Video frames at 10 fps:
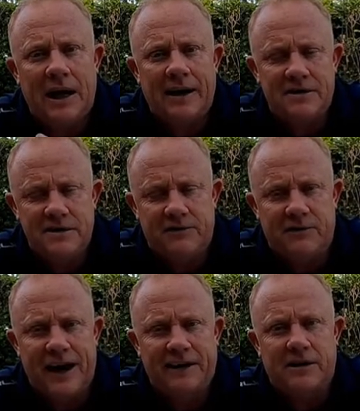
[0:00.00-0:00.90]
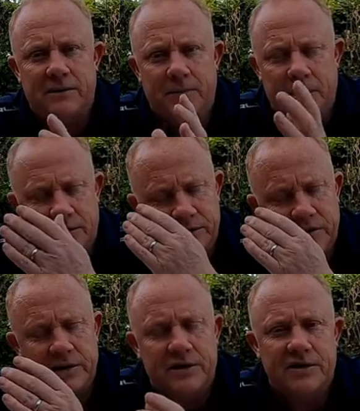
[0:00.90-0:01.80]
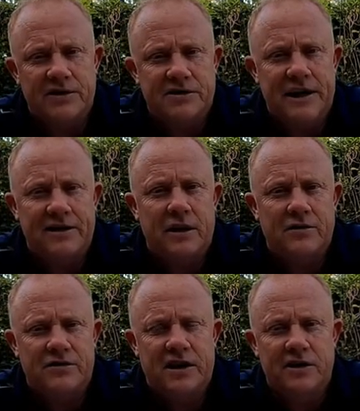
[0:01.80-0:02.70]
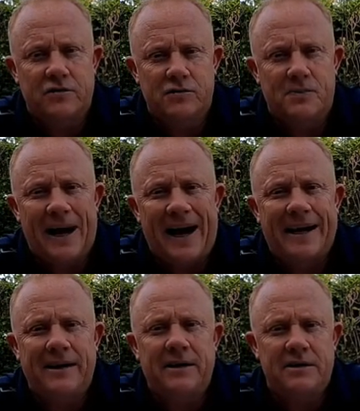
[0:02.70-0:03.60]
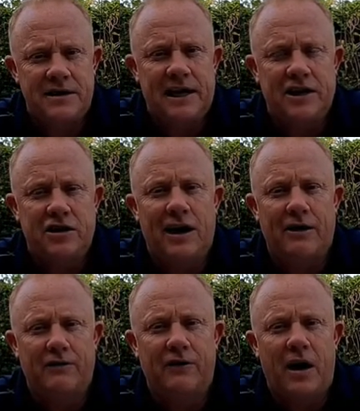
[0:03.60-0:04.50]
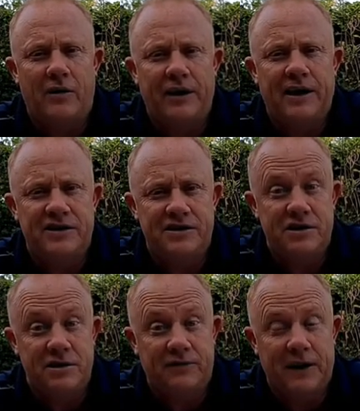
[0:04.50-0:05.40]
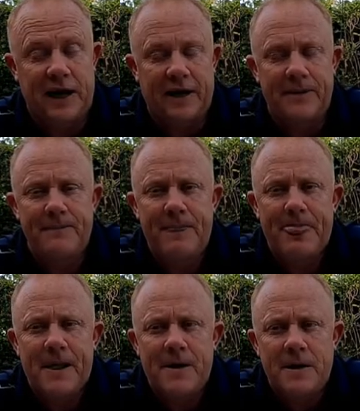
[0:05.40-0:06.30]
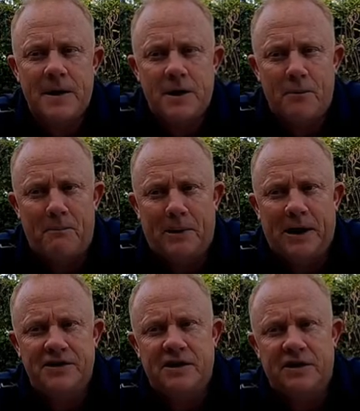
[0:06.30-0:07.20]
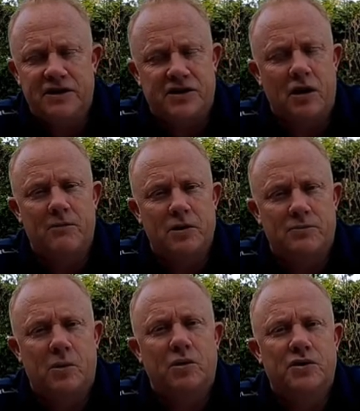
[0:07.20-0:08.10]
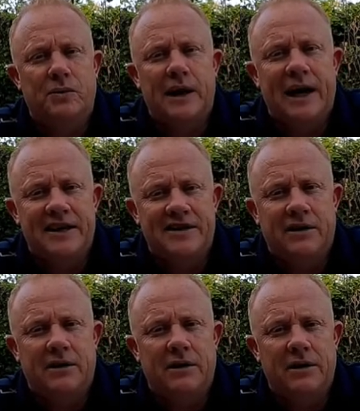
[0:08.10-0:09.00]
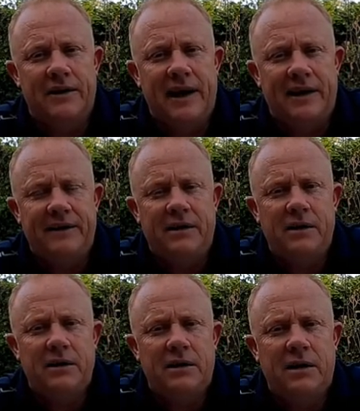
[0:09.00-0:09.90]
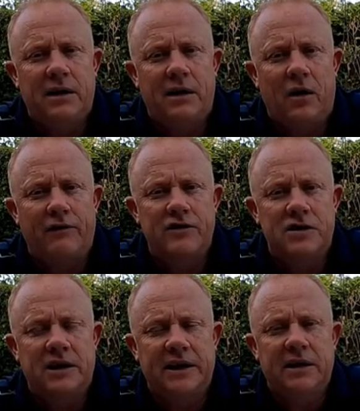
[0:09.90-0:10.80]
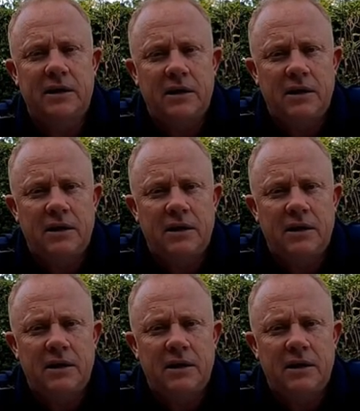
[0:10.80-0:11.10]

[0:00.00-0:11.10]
and deflect them and send those signals back, telling you how far it is to the flag. But there's so much more to a laser than obviously